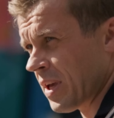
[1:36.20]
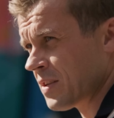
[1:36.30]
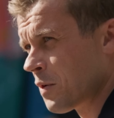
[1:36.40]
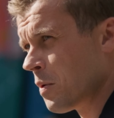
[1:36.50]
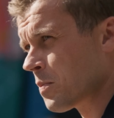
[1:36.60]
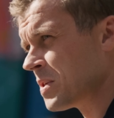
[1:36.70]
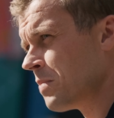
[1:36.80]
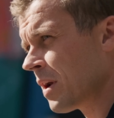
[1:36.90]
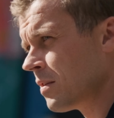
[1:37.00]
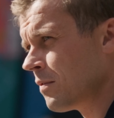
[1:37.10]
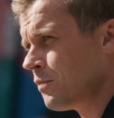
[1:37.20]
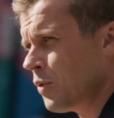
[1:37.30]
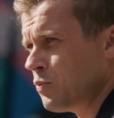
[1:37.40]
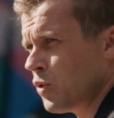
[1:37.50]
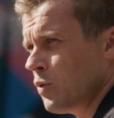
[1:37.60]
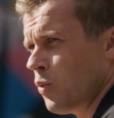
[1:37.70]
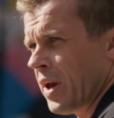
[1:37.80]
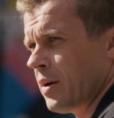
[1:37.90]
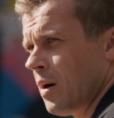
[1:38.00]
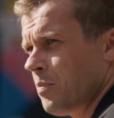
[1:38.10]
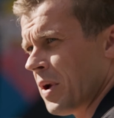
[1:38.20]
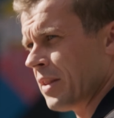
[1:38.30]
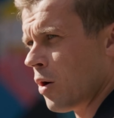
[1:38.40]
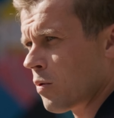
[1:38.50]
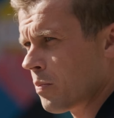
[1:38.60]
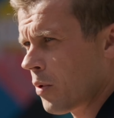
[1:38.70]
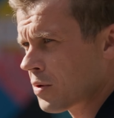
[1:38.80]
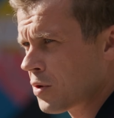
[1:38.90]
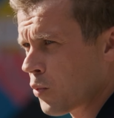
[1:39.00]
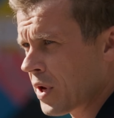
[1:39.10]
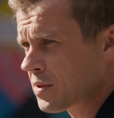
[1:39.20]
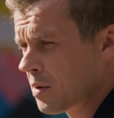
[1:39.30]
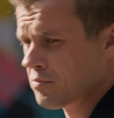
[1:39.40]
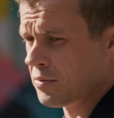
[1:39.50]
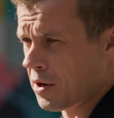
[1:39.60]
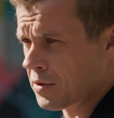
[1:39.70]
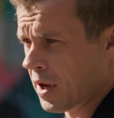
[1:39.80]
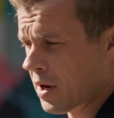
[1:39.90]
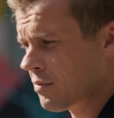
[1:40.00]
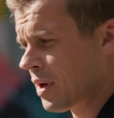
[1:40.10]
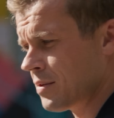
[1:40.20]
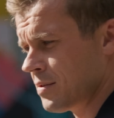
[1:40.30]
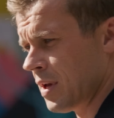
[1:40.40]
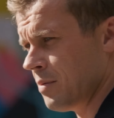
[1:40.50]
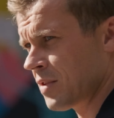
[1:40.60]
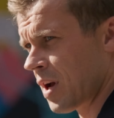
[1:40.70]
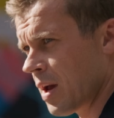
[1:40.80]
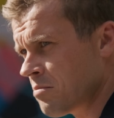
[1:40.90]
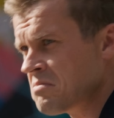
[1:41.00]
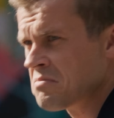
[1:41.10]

that's from our perspective when we wake up and our partner wakes up, they're there at the same time.